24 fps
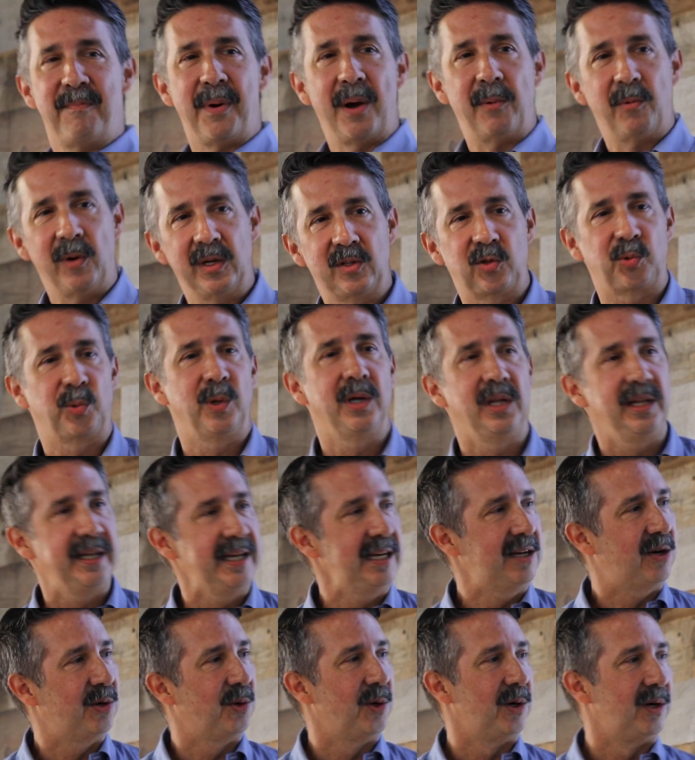But what's
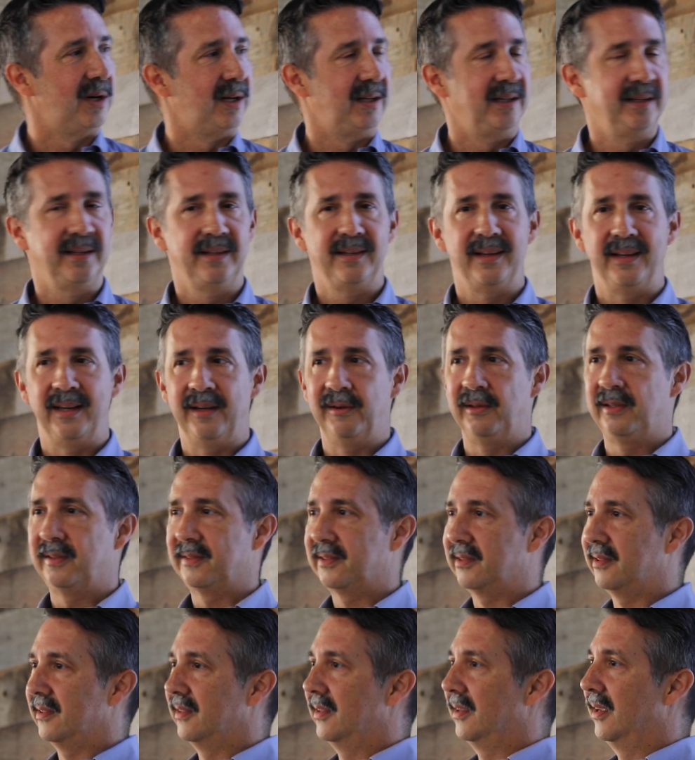really cool
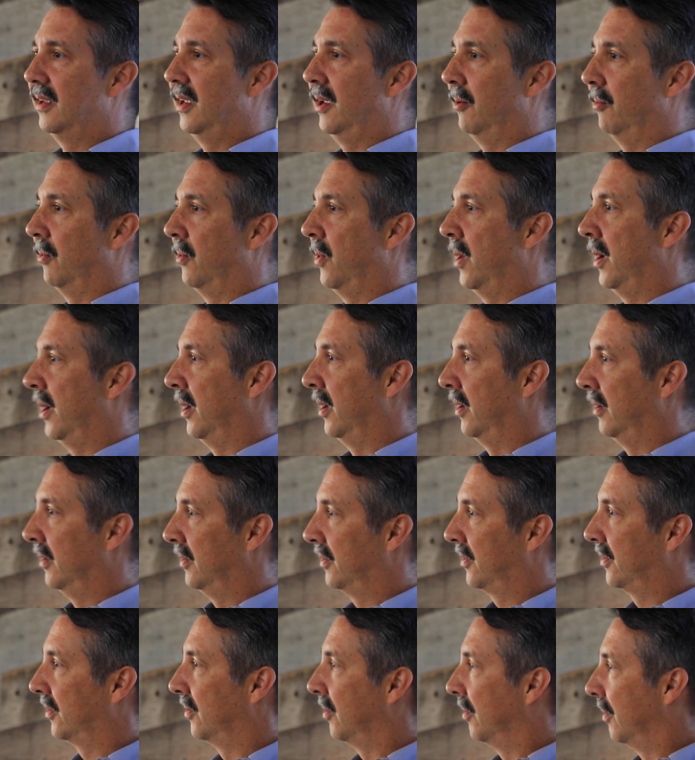is it
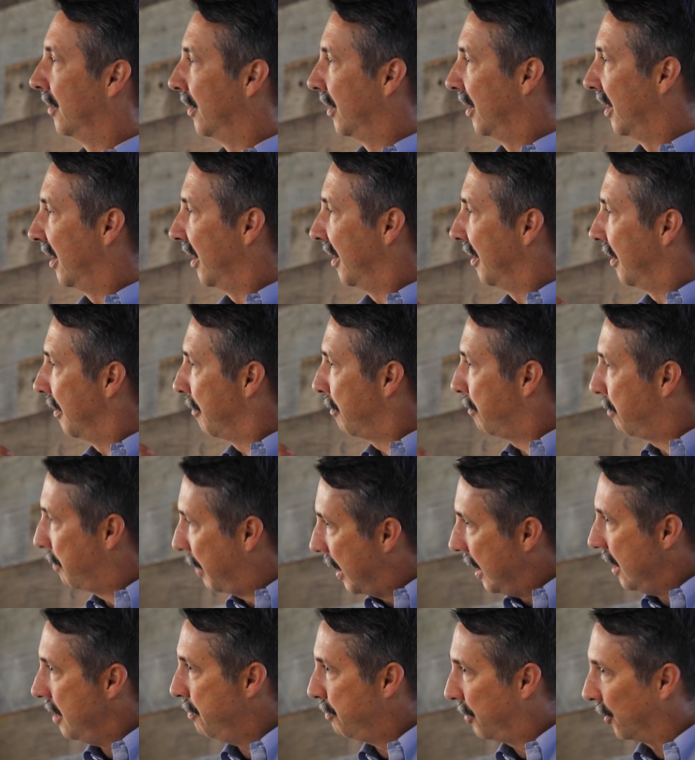was
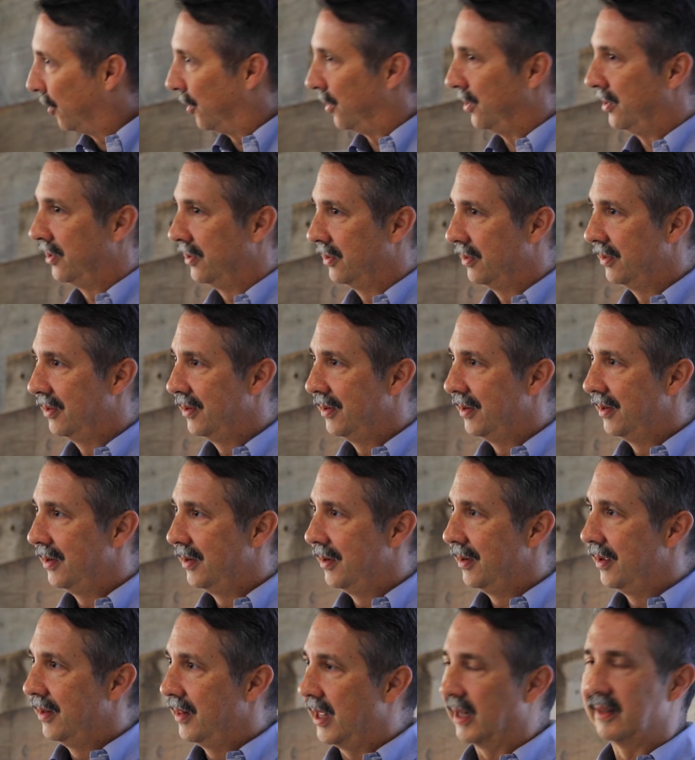people
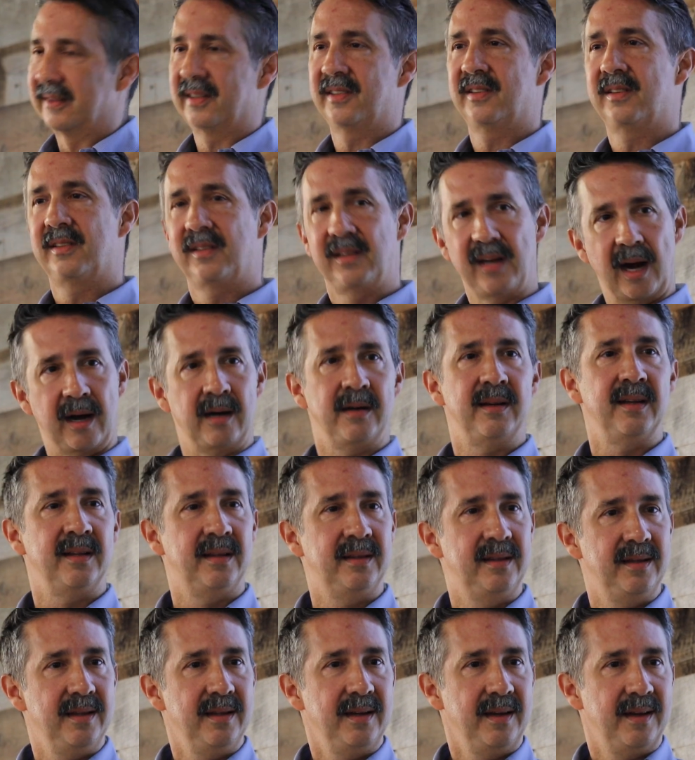that
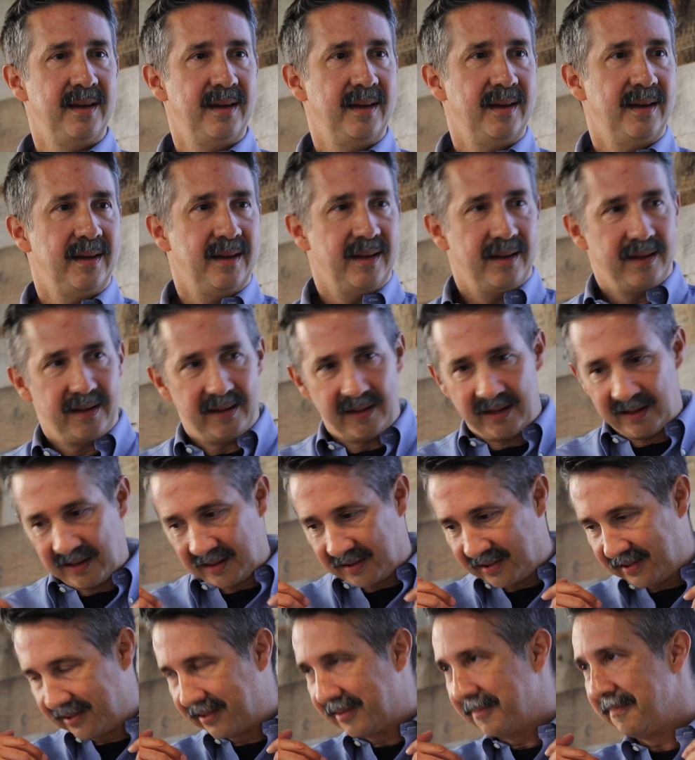started
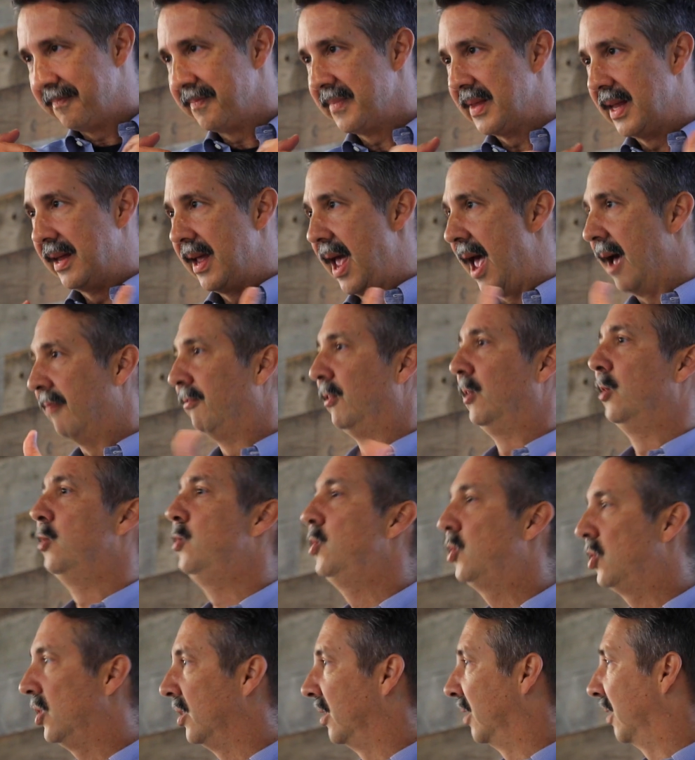this
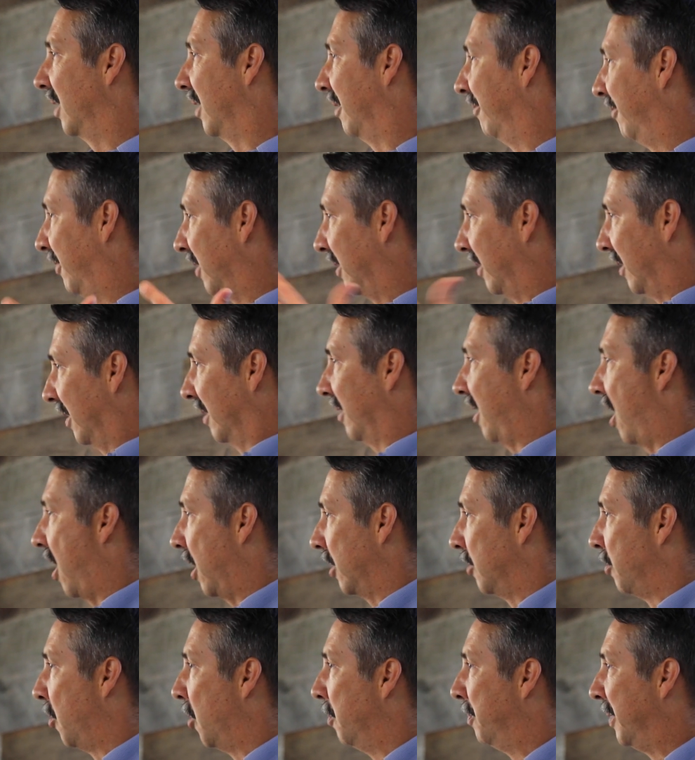evolution of the
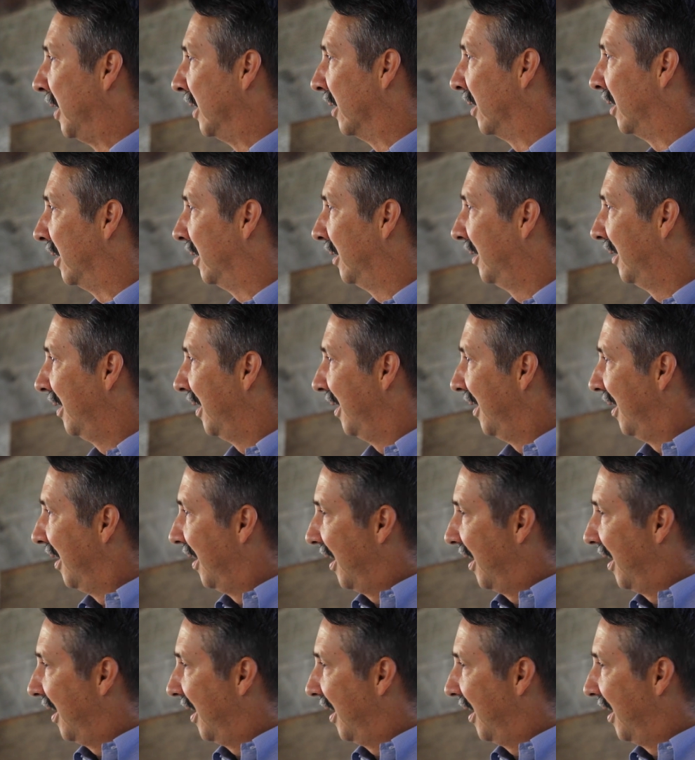automobile